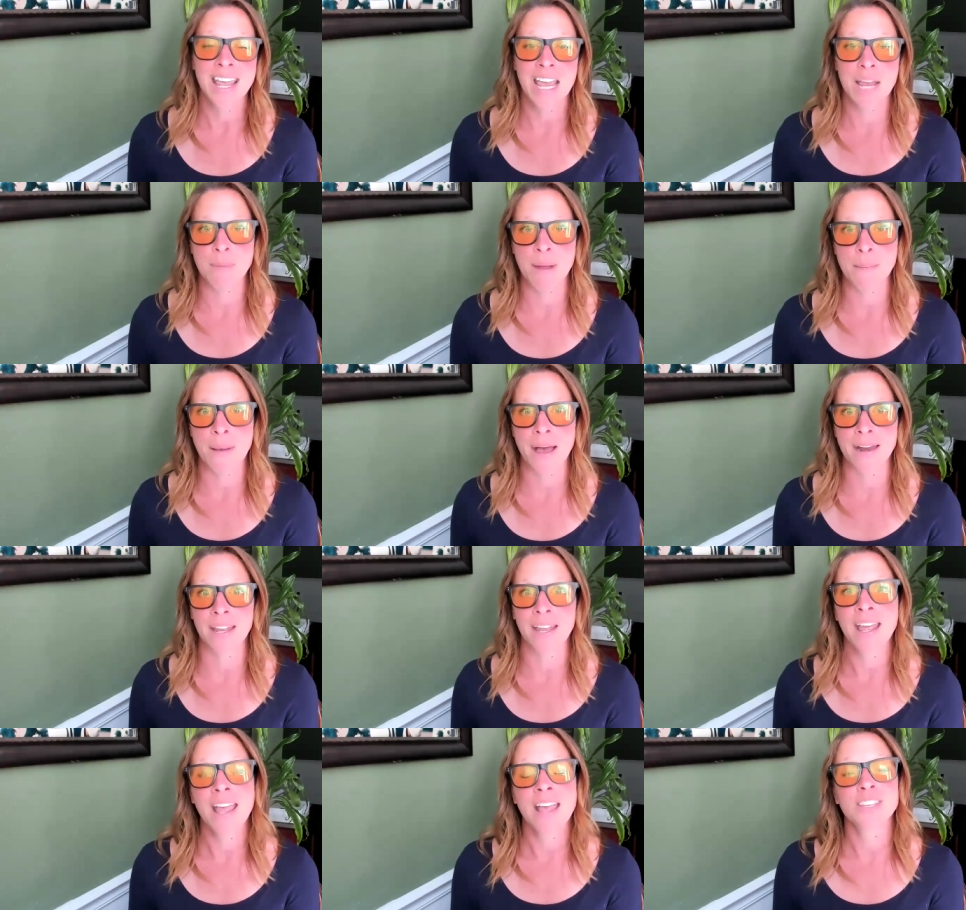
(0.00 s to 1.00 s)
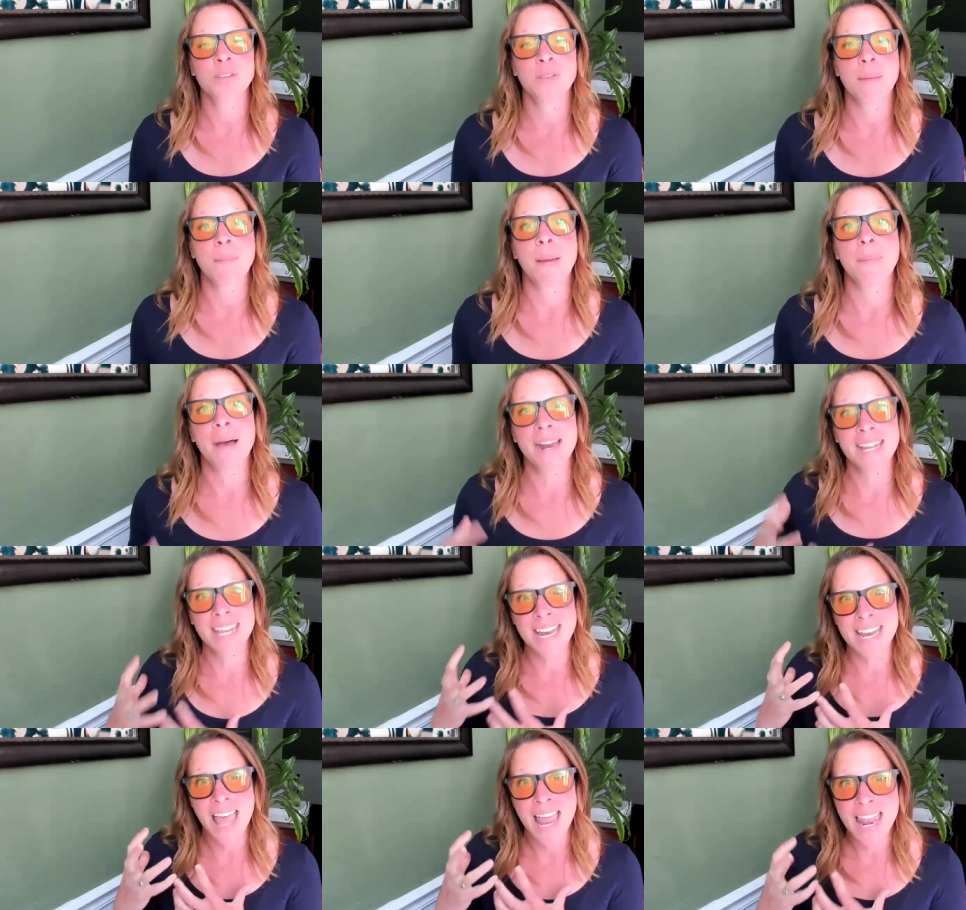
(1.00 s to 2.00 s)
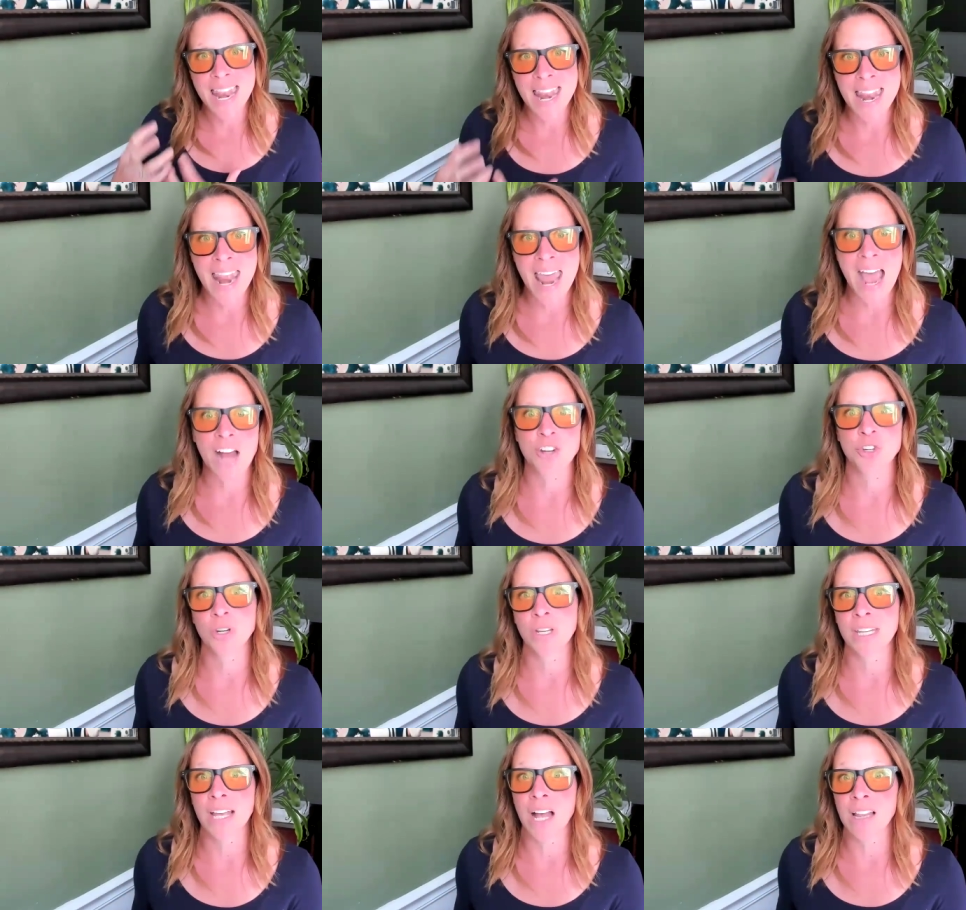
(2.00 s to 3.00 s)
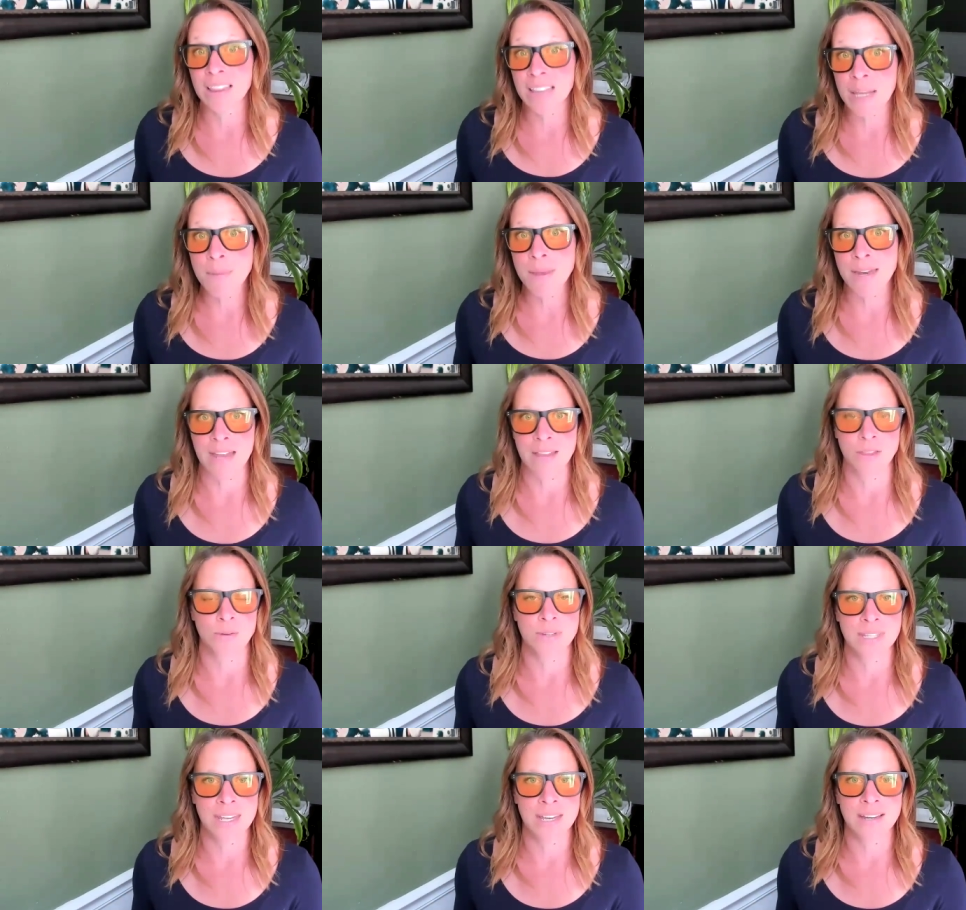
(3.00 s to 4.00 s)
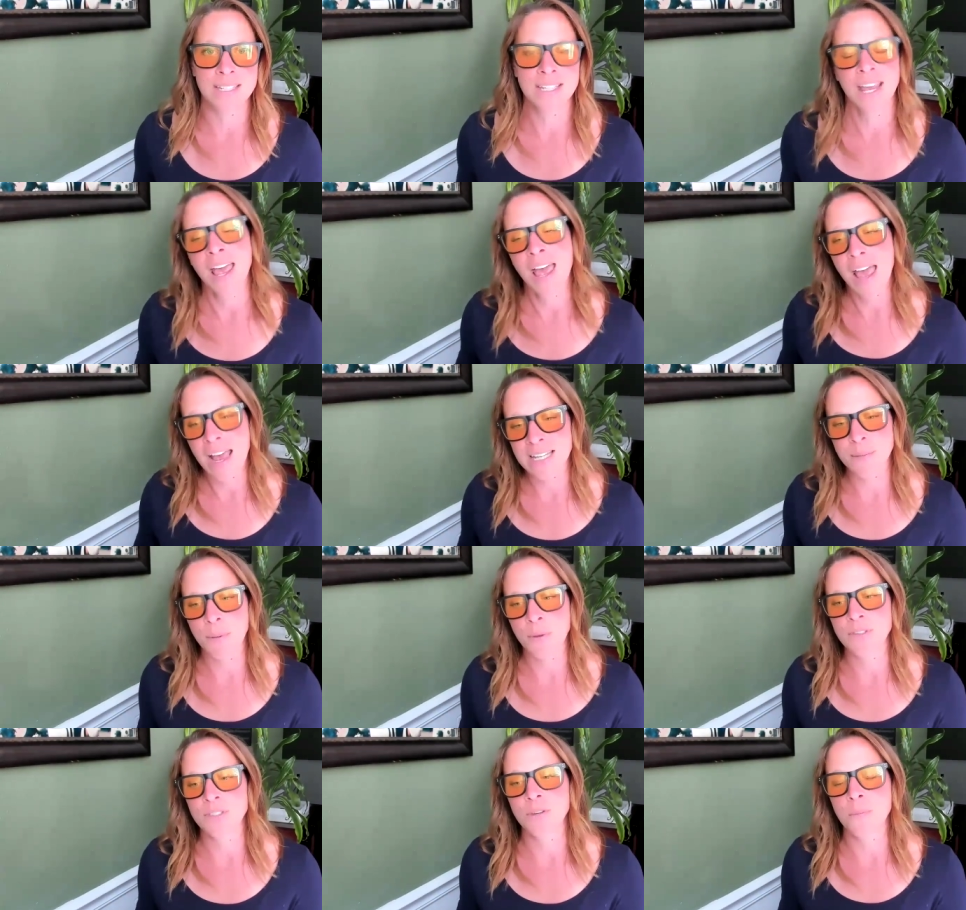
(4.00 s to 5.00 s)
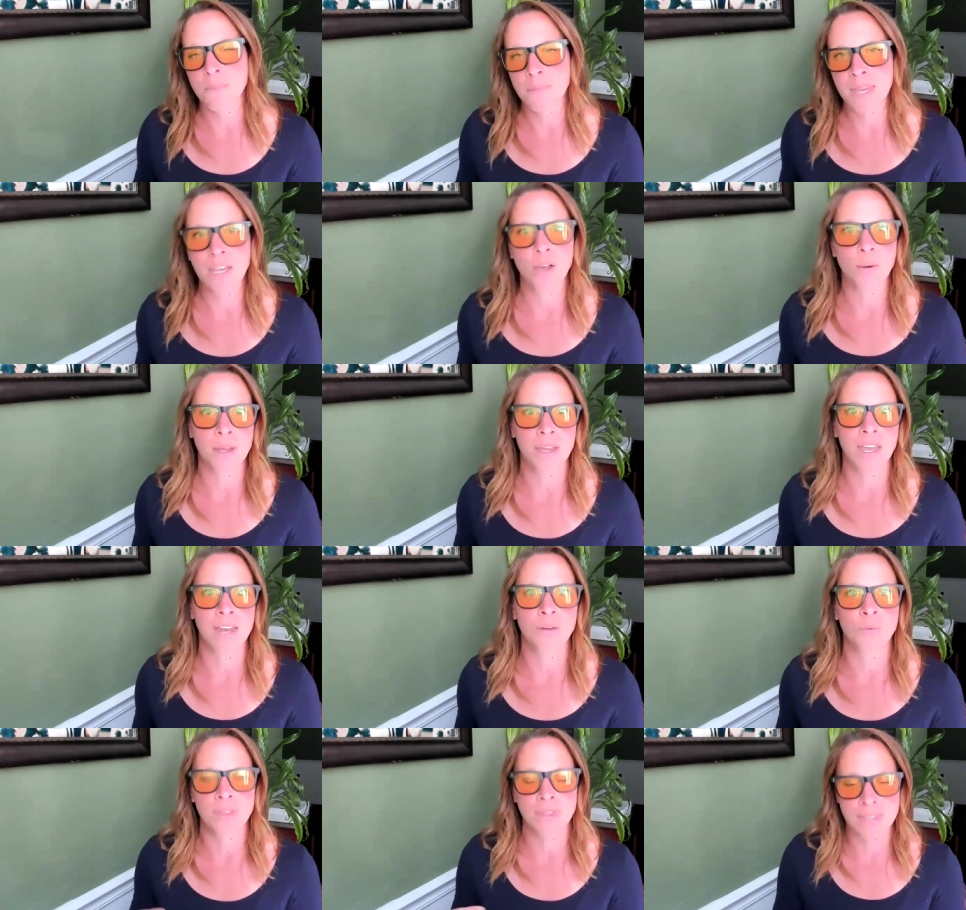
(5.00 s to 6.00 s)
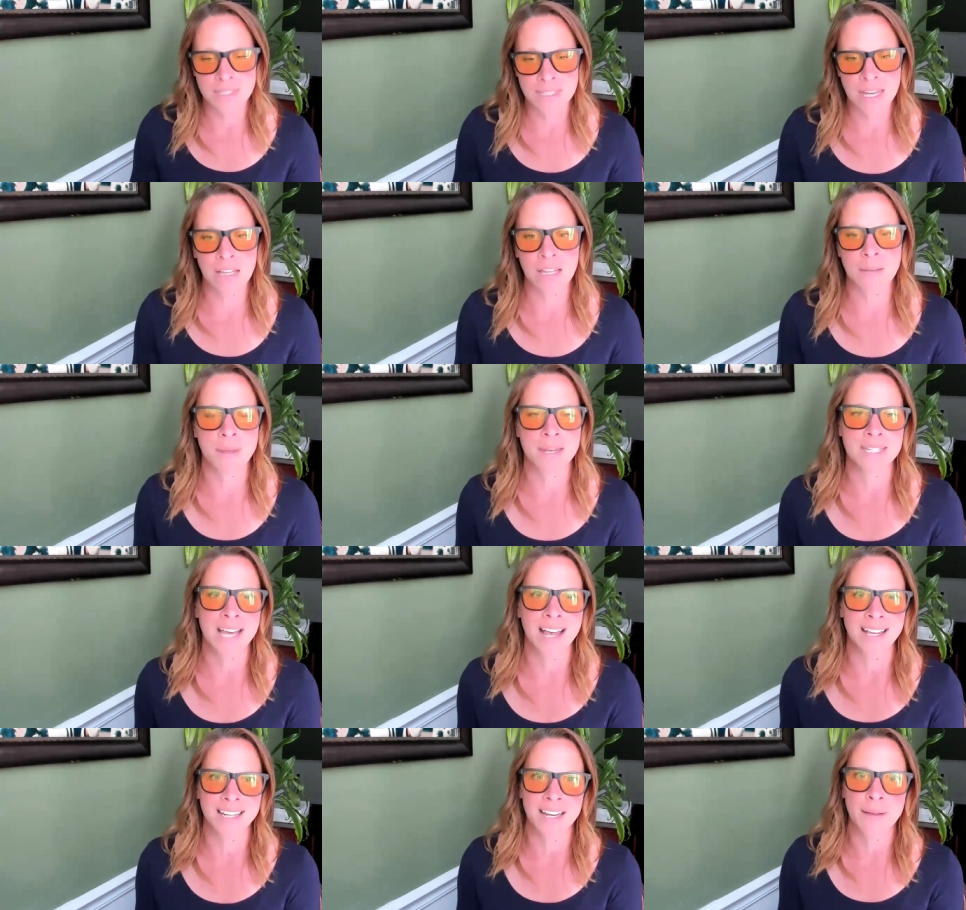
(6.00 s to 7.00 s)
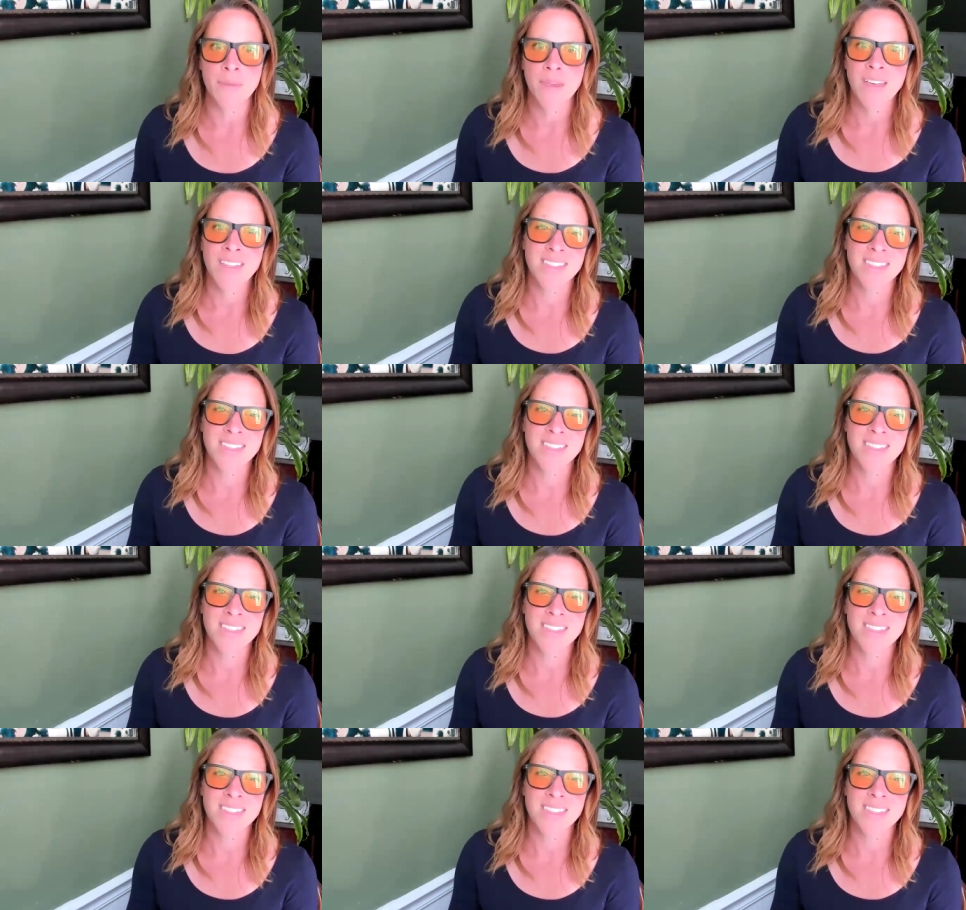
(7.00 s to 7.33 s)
in my body so that my body can naturally eliminate those things as opposed to me going in with this killing mentality,